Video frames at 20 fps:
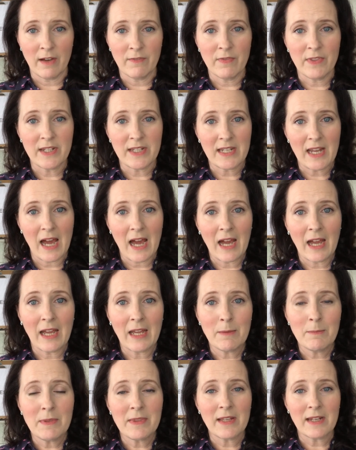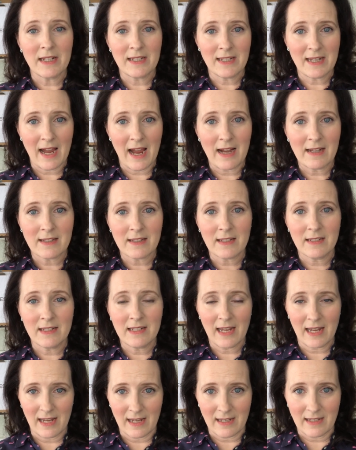of the time that a task
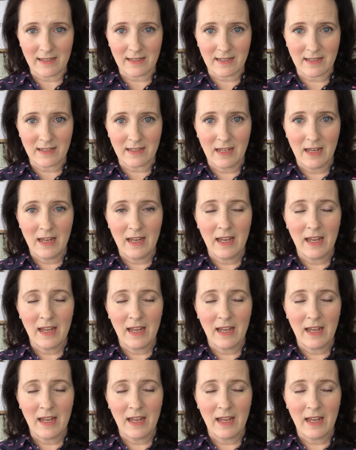takes